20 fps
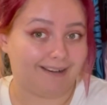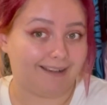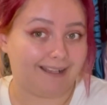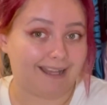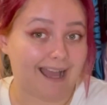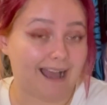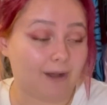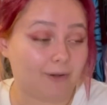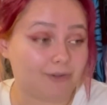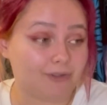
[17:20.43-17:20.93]

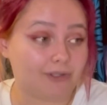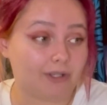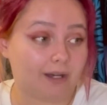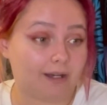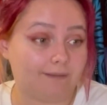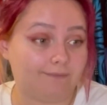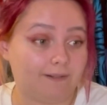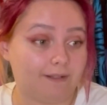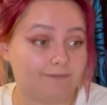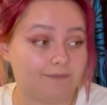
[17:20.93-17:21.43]
house that
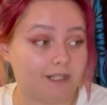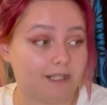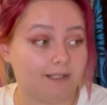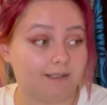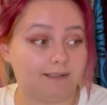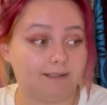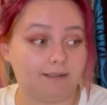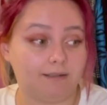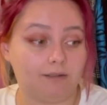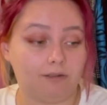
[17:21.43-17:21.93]
I've lived
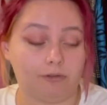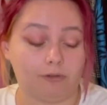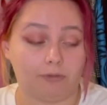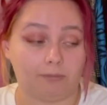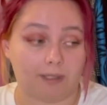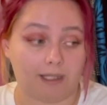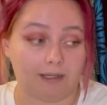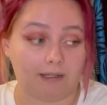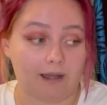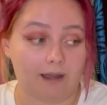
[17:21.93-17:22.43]
in all
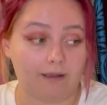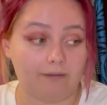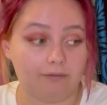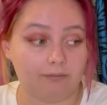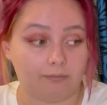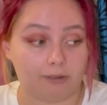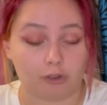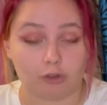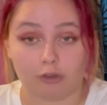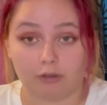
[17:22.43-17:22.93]
my life,
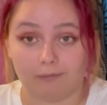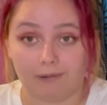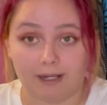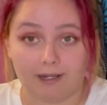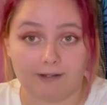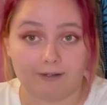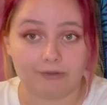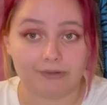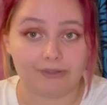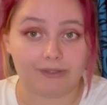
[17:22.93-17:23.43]
my trauma house,